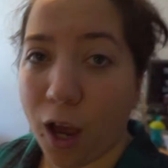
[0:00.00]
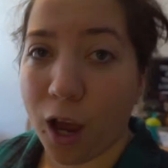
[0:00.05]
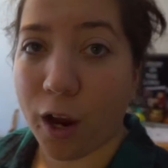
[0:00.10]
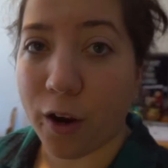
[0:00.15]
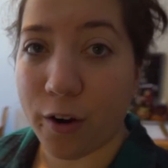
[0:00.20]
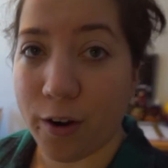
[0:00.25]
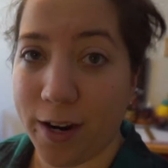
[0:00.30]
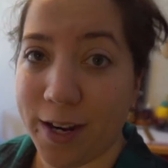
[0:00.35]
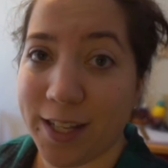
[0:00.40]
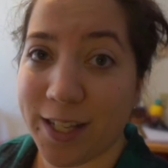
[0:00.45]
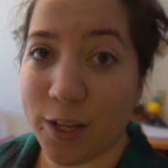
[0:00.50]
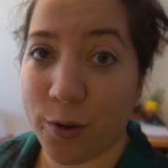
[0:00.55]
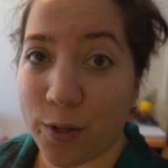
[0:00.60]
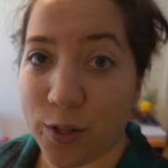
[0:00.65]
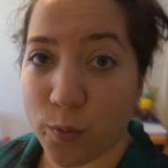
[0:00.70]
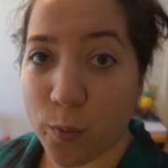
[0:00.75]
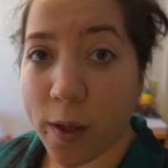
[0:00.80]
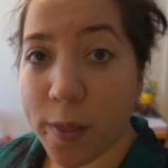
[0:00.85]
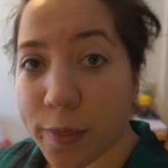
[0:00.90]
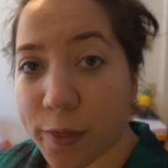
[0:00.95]
Alright, so
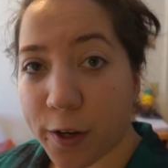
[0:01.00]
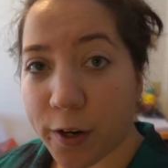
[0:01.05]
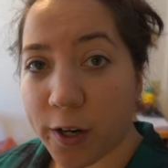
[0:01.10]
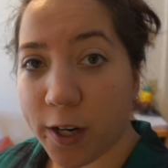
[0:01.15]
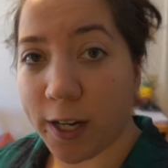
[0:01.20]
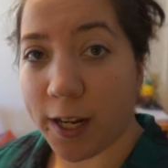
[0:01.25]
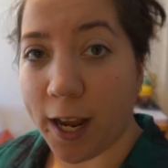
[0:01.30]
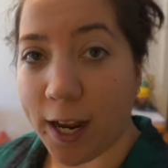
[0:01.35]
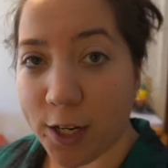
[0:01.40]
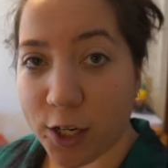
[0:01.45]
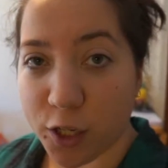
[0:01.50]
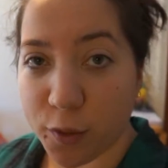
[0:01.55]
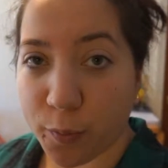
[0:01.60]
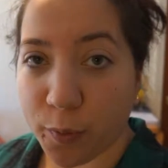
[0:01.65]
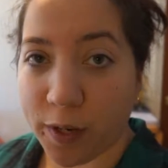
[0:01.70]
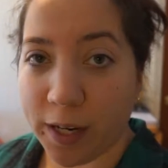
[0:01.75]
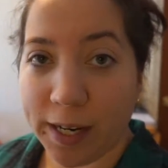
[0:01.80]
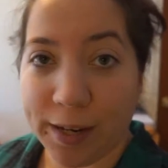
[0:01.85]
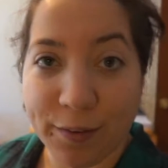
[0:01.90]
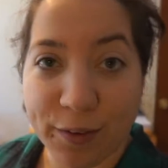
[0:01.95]
it's 1:30. I just
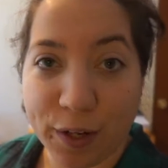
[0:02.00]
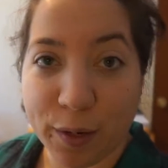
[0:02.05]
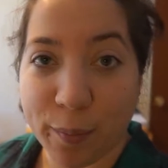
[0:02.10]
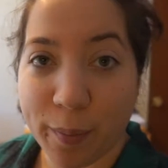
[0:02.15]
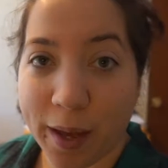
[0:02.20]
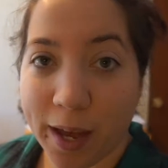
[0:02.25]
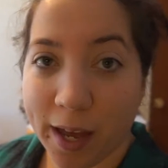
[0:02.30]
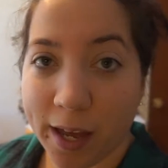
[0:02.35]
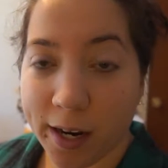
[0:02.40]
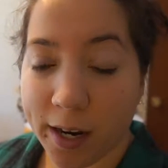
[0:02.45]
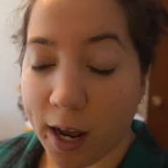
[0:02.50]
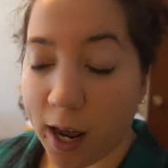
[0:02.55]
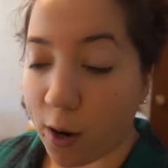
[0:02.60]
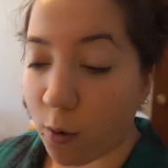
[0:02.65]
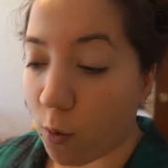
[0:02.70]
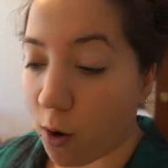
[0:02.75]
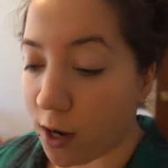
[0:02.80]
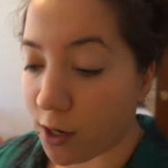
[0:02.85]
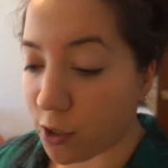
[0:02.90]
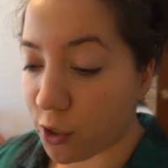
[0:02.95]
put Evie to bed.
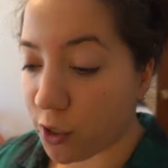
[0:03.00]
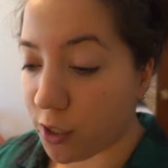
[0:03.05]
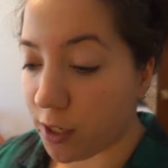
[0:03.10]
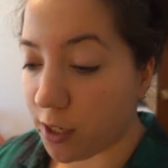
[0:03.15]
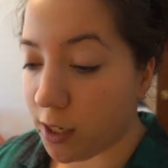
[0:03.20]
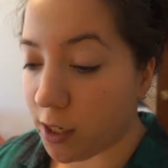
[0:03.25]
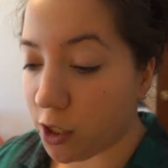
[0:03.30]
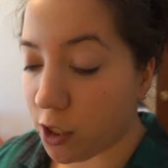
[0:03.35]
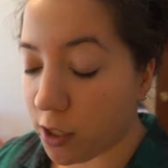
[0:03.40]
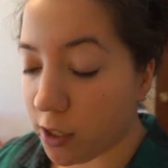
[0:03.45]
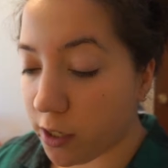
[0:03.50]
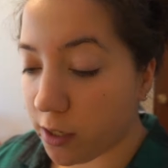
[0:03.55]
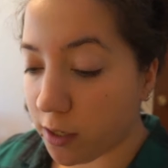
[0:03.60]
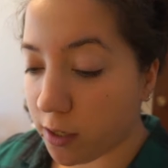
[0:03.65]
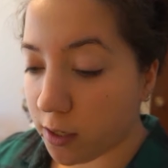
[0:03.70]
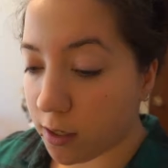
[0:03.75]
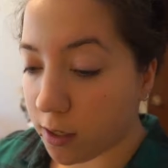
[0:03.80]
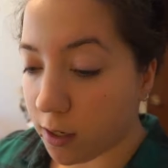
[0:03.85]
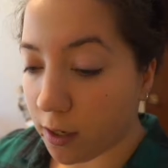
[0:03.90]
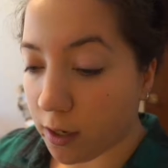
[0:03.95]
I washed the
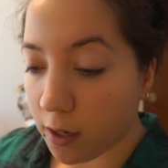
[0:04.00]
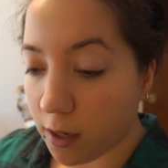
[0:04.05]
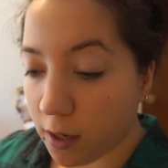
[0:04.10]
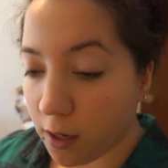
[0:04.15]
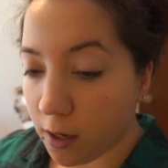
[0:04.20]
dishes.